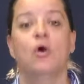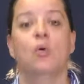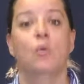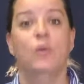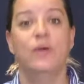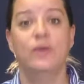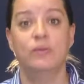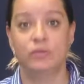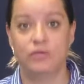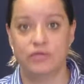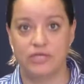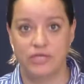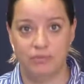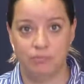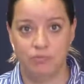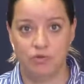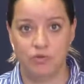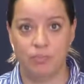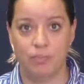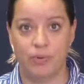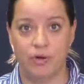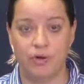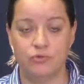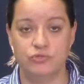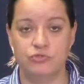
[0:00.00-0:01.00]
We will keep
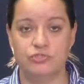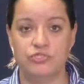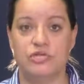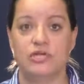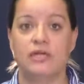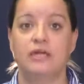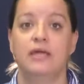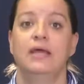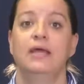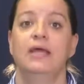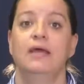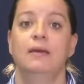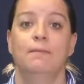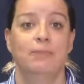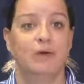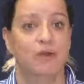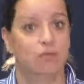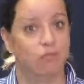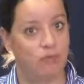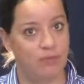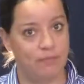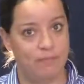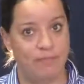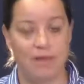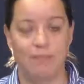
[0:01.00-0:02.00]
you posted.
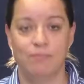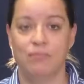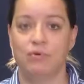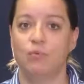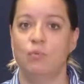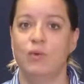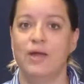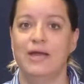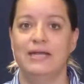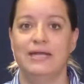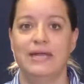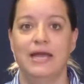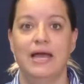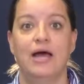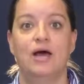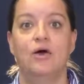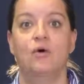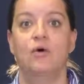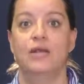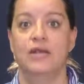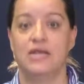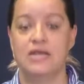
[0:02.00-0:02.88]
But remember, right now,